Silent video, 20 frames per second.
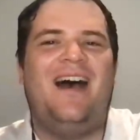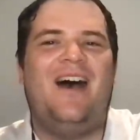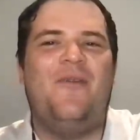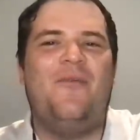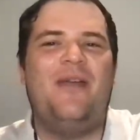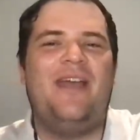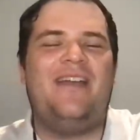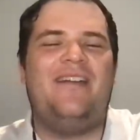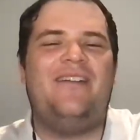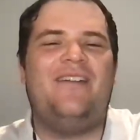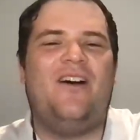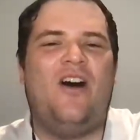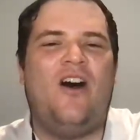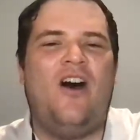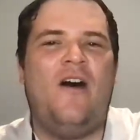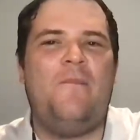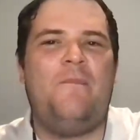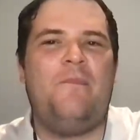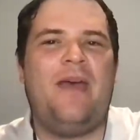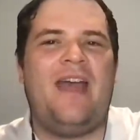We had an
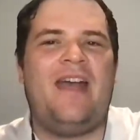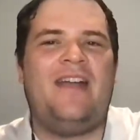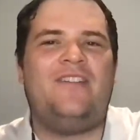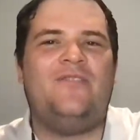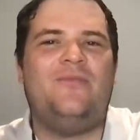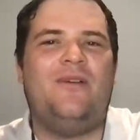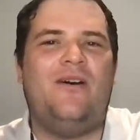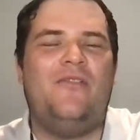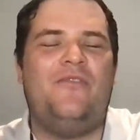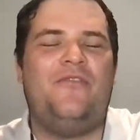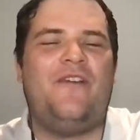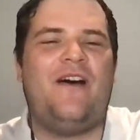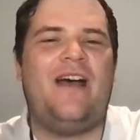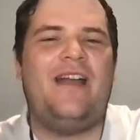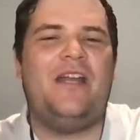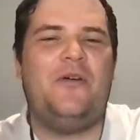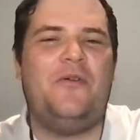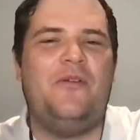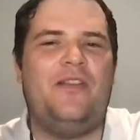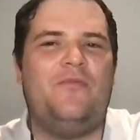all Pac-12
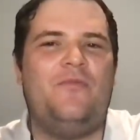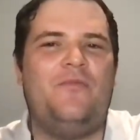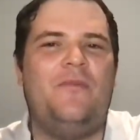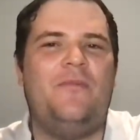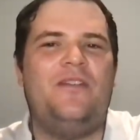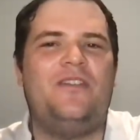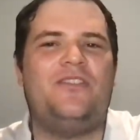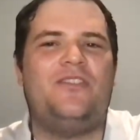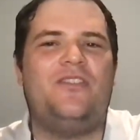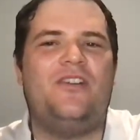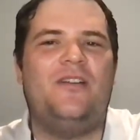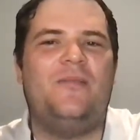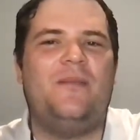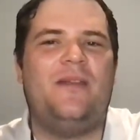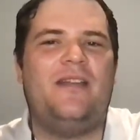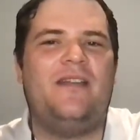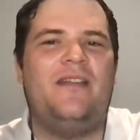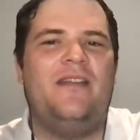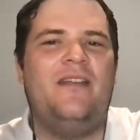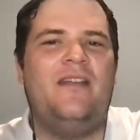final in the women's
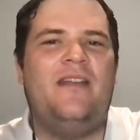tournament